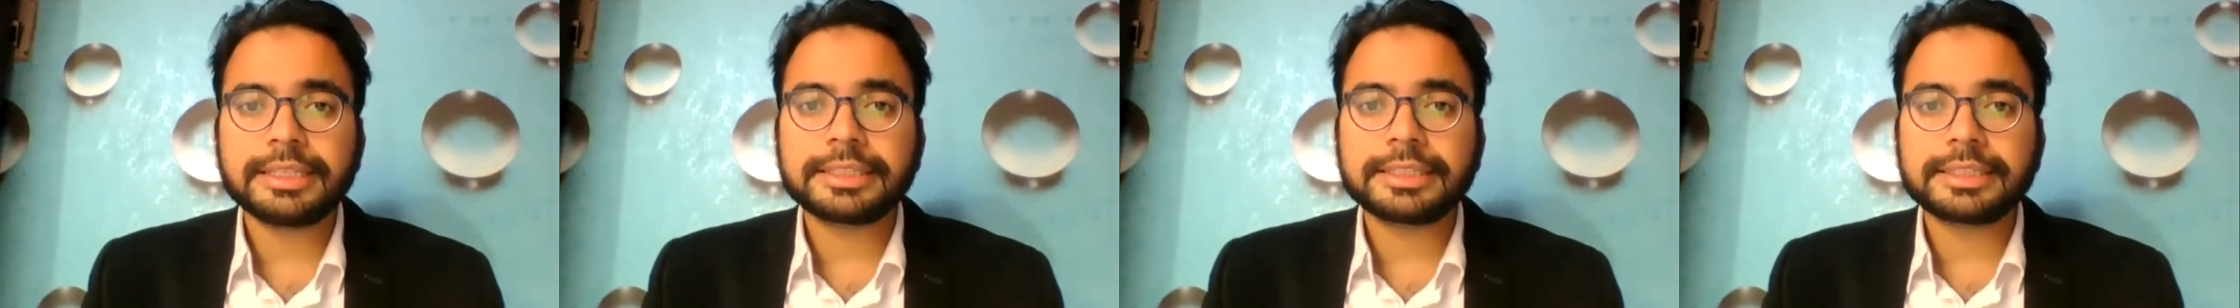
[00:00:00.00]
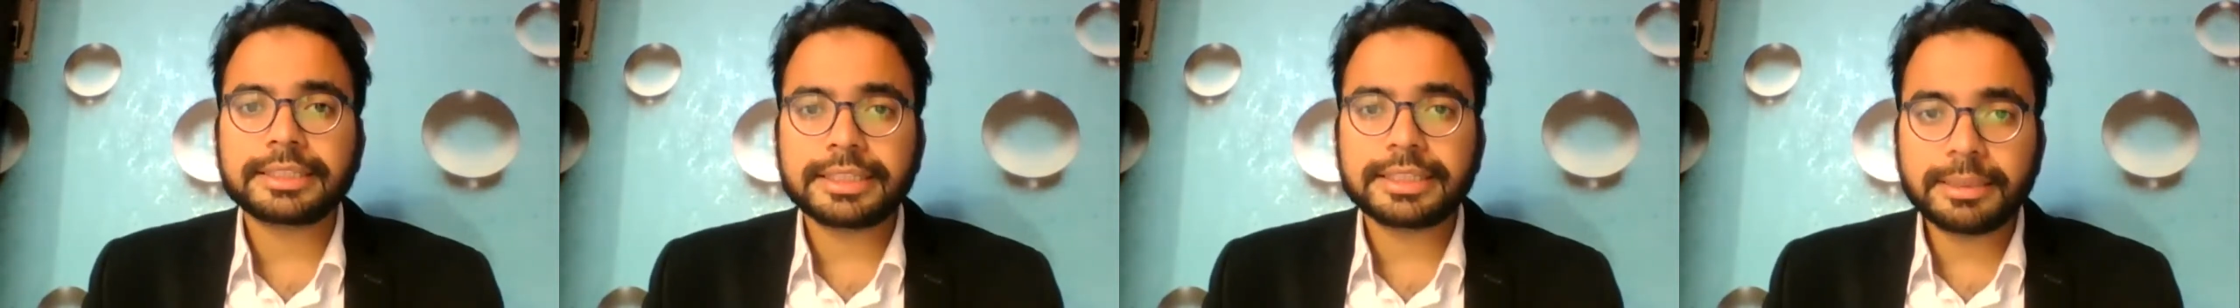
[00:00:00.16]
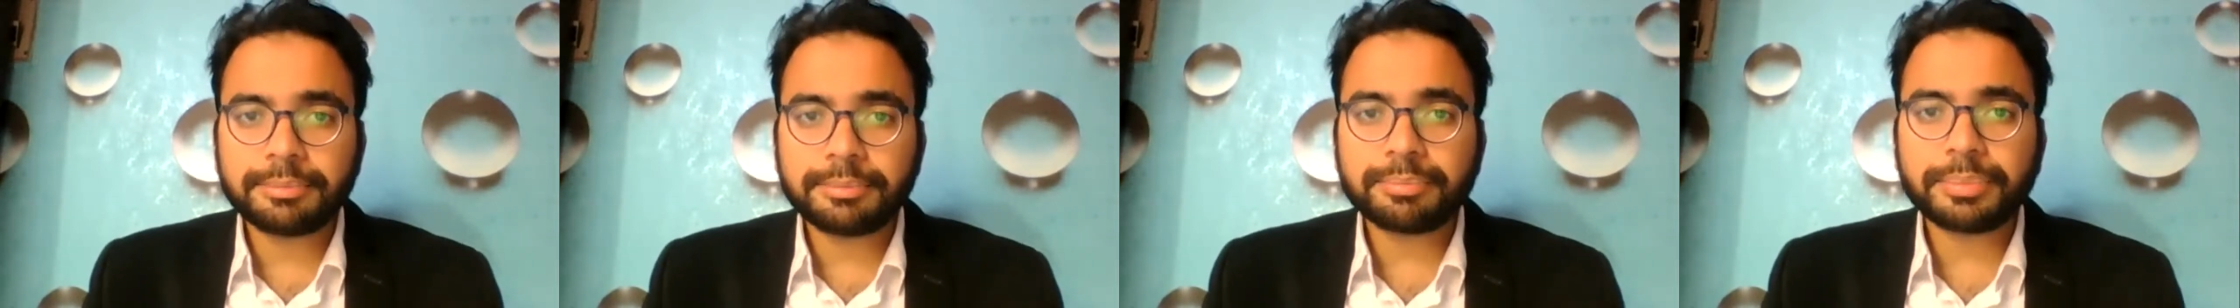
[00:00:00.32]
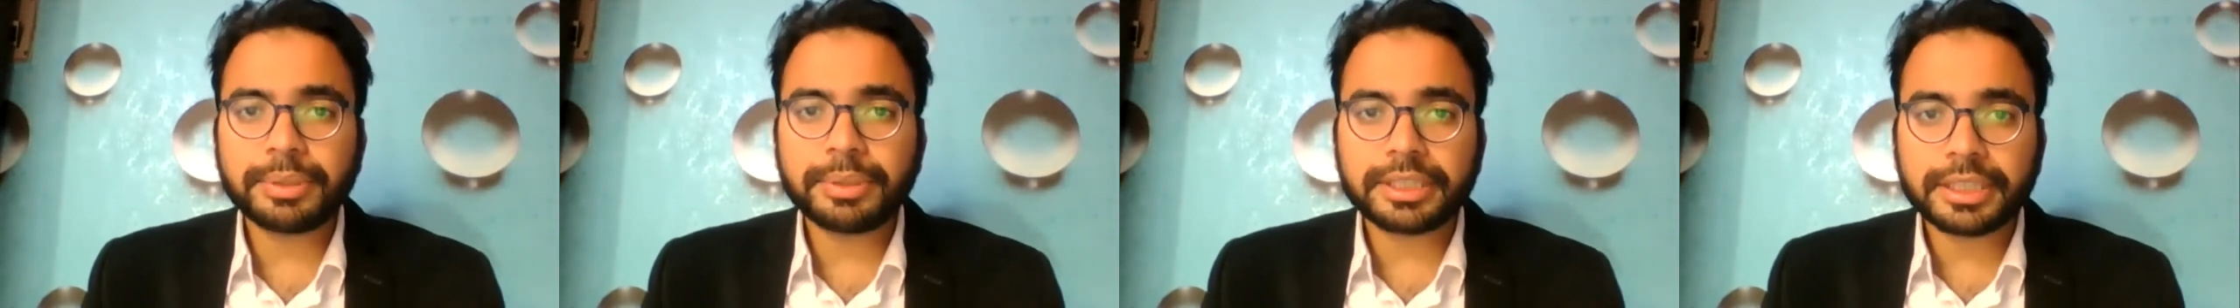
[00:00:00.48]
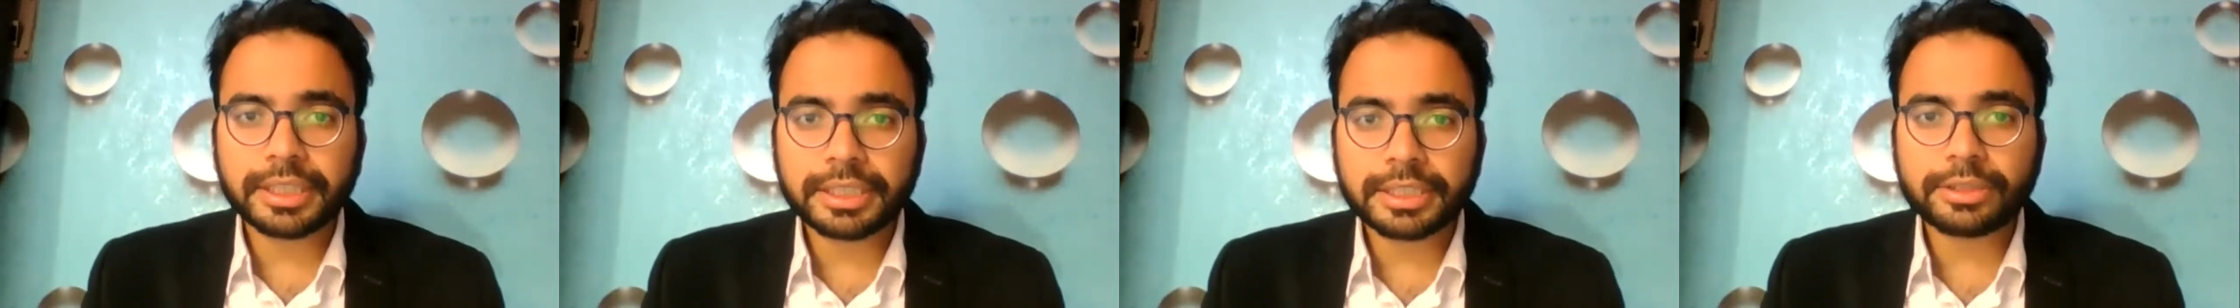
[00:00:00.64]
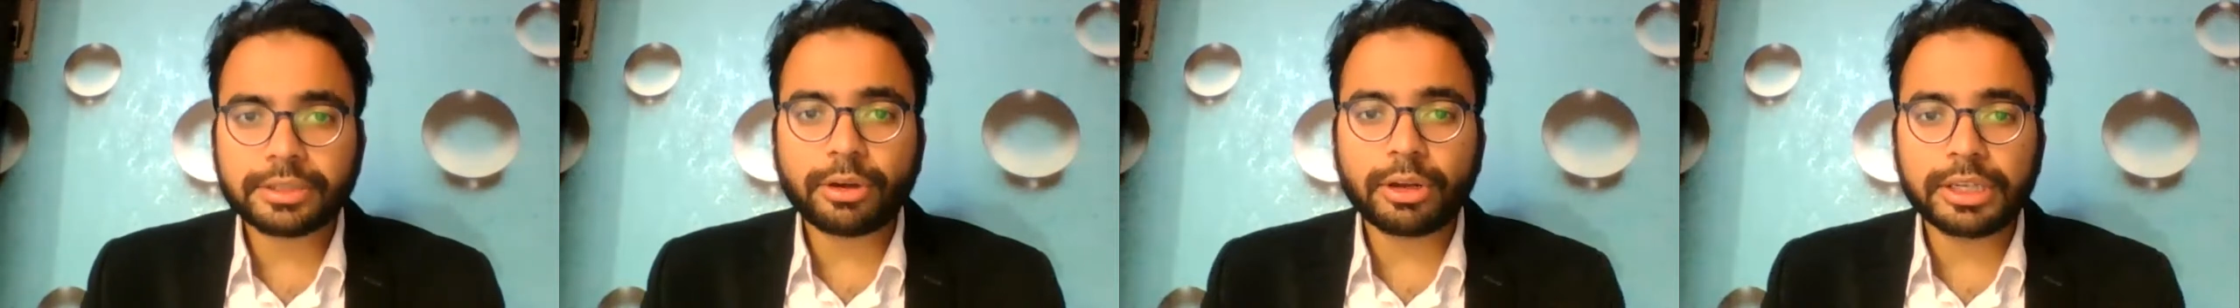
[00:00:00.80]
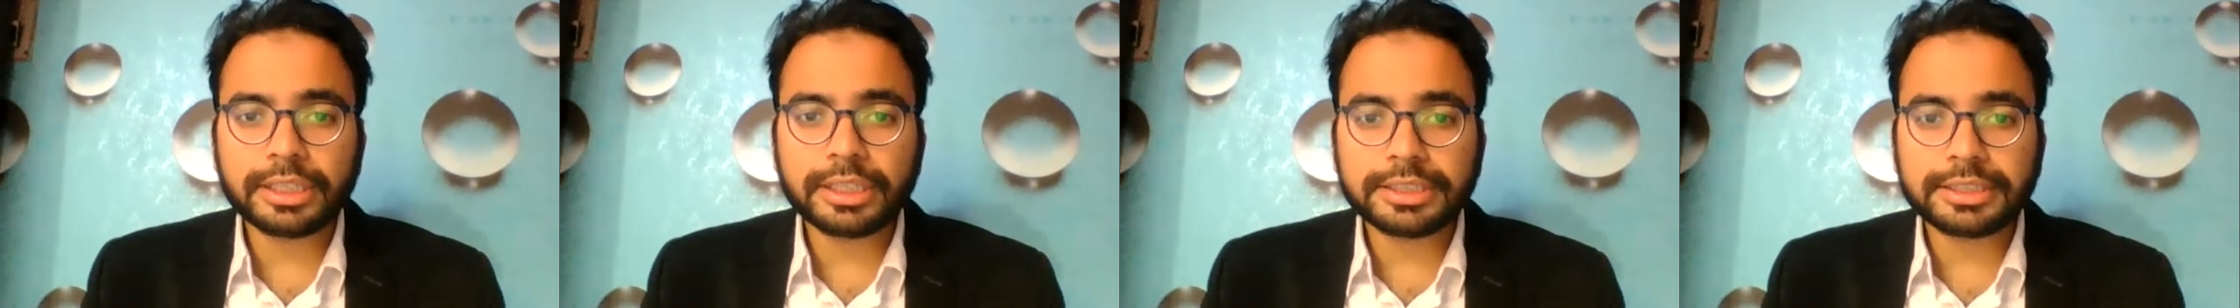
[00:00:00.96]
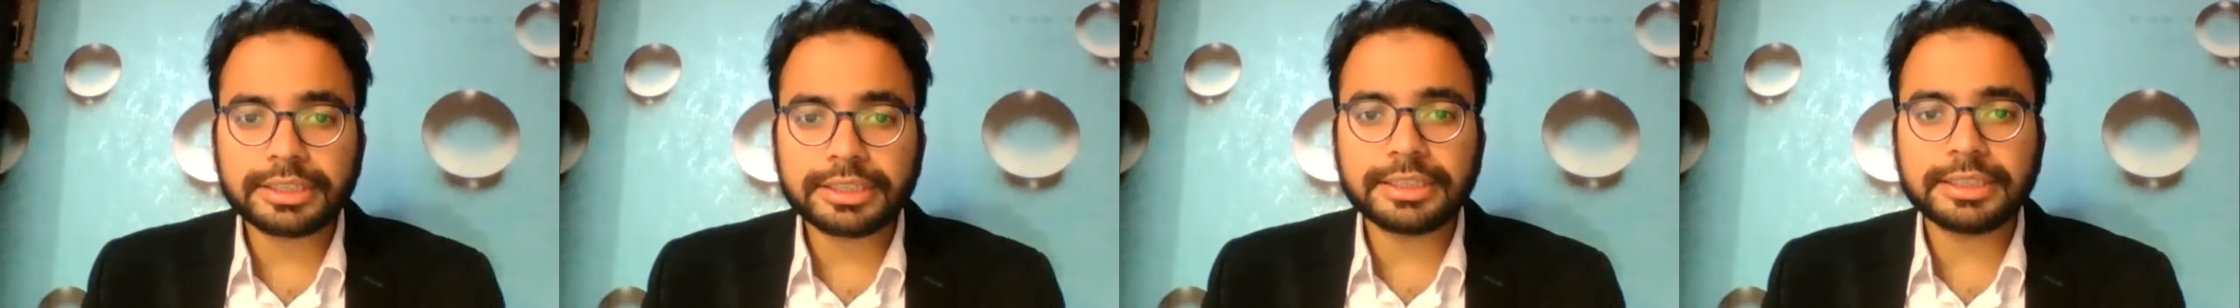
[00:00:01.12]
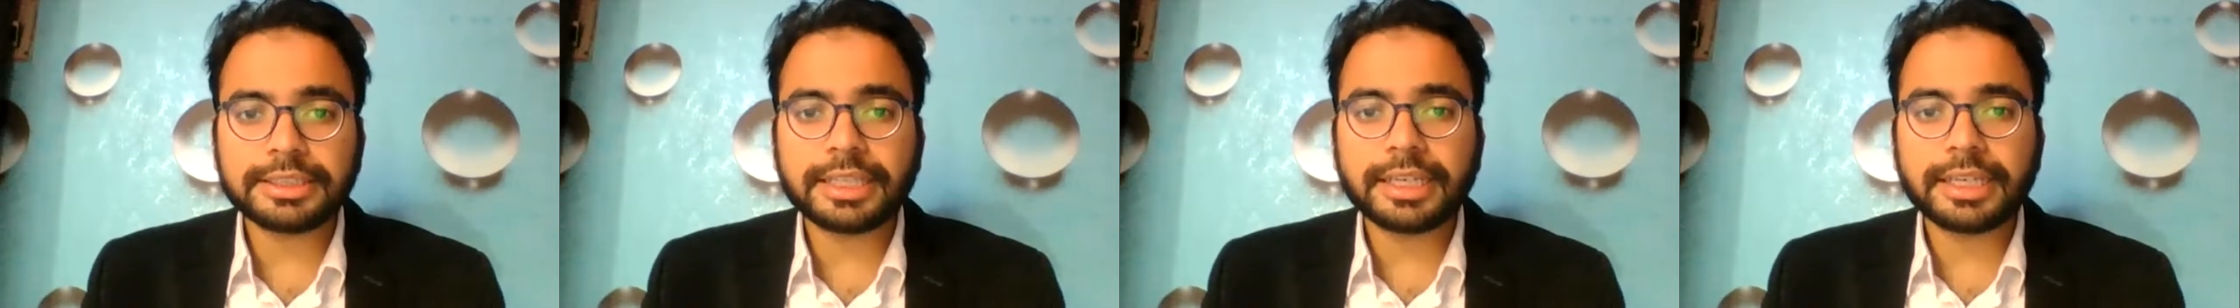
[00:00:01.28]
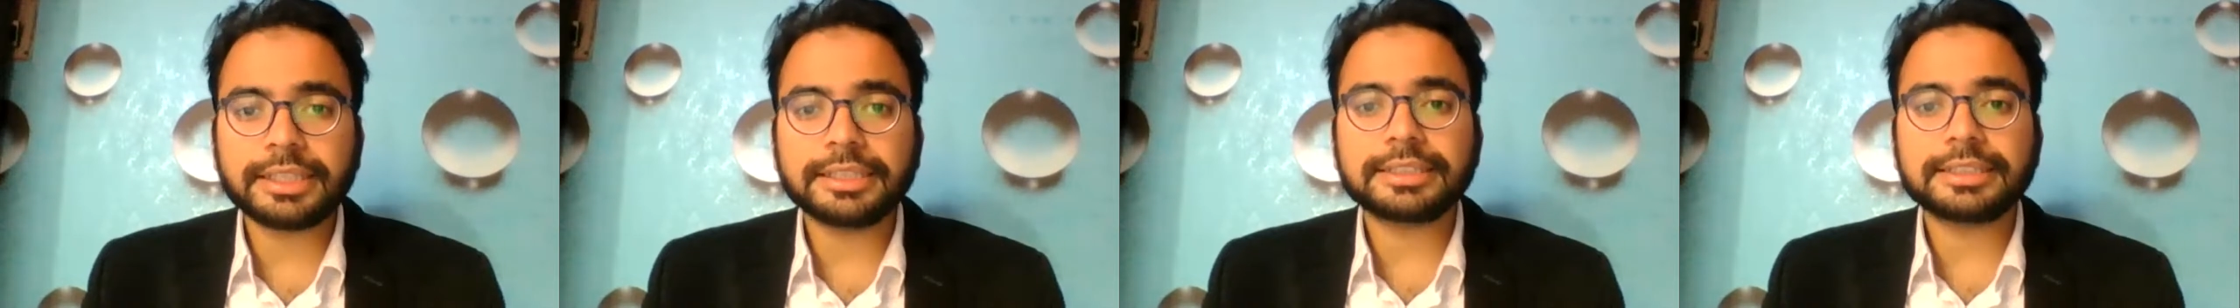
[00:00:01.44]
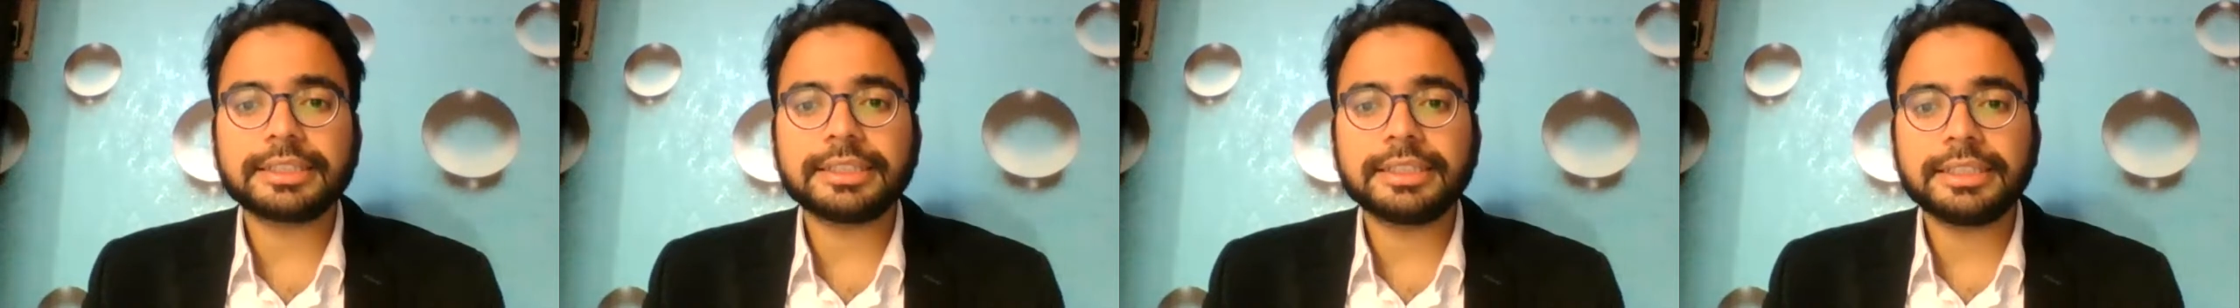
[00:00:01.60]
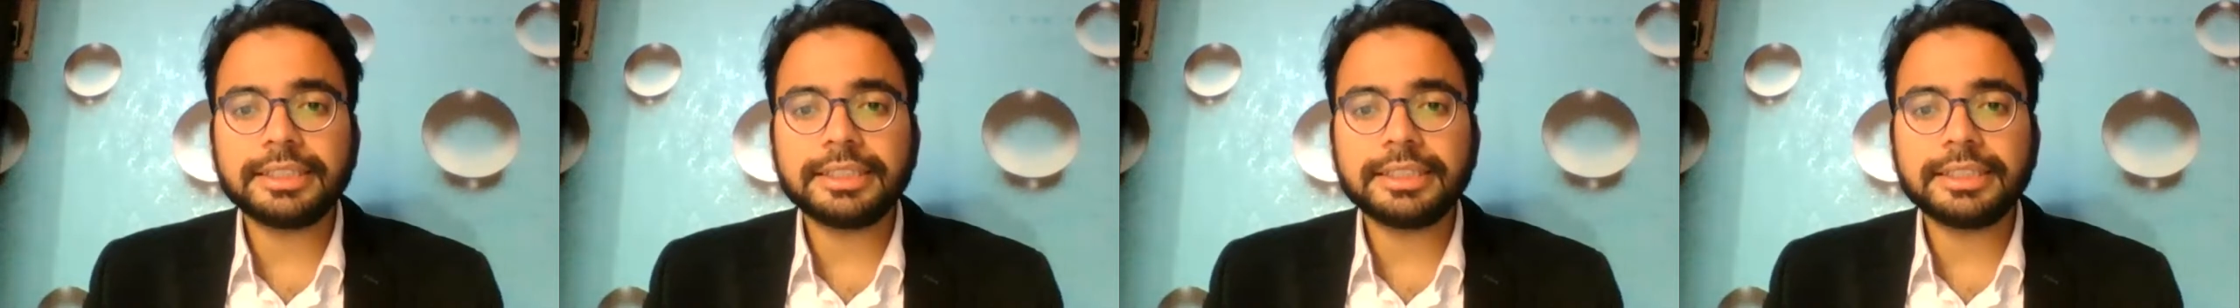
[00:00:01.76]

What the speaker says: Simple technology that is